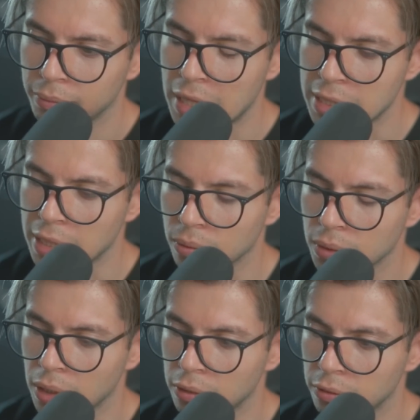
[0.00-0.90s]
that sounds
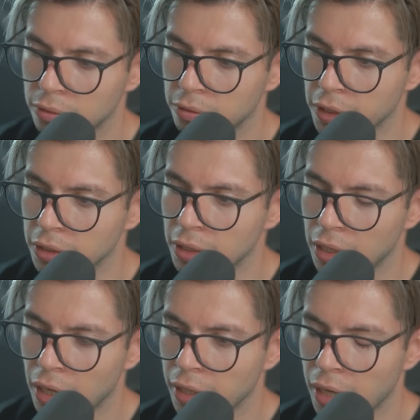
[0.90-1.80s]
kind of funny
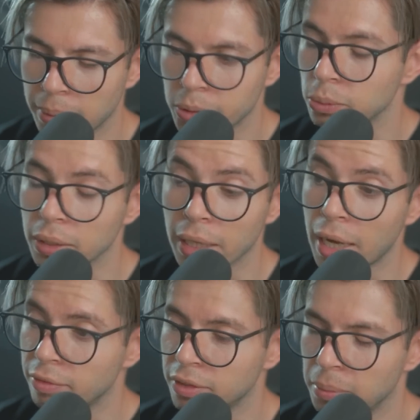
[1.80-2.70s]
that I absolutely
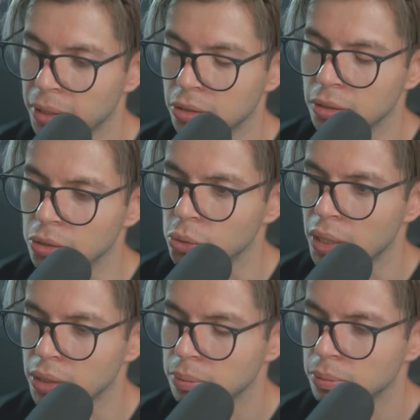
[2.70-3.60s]
have to mention the
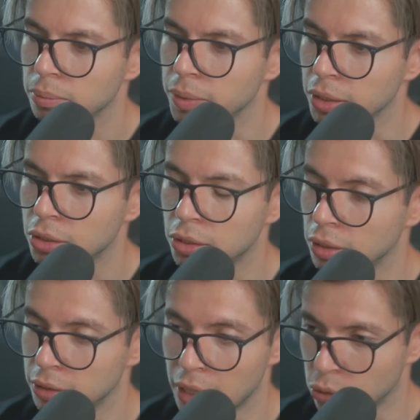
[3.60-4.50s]
dress, but
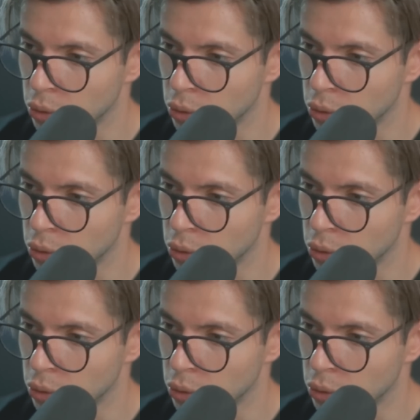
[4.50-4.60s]
that